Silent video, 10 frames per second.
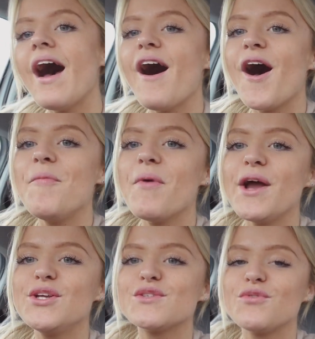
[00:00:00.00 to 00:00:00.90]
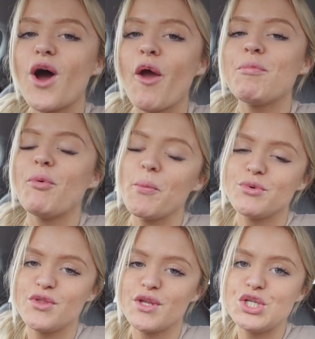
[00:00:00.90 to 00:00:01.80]
I just thought I would
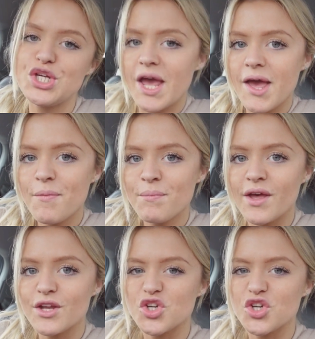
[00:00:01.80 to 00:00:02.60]
pop to the gym